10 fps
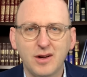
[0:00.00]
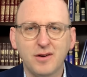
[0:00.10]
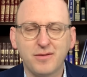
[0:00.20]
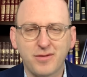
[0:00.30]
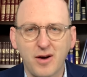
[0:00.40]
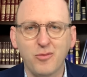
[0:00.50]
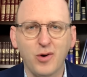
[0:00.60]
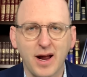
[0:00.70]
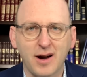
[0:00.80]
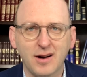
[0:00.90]
From
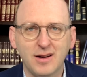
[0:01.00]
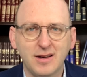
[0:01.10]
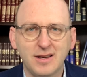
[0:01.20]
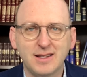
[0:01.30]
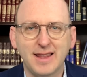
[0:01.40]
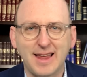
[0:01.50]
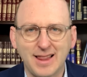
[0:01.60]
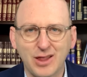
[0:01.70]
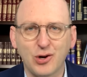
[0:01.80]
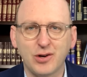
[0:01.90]
where did they
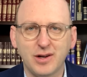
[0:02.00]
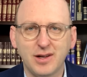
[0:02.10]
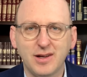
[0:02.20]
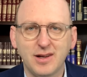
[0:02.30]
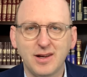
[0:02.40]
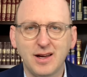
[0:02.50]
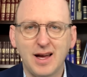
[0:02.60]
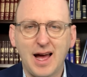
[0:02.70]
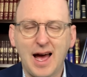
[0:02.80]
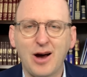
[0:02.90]
learn
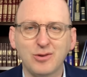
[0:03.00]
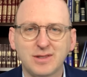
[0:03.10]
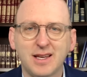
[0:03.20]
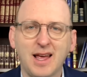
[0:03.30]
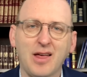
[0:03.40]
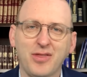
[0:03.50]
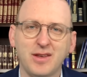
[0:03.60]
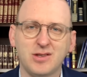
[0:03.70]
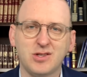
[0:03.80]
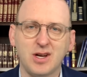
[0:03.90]
how to get
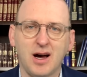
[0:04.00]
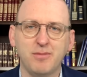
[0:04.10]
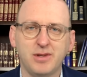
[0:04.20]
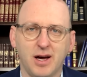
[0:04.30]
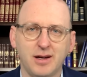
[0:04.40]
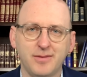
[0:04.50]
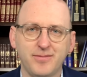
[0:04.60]
this job done?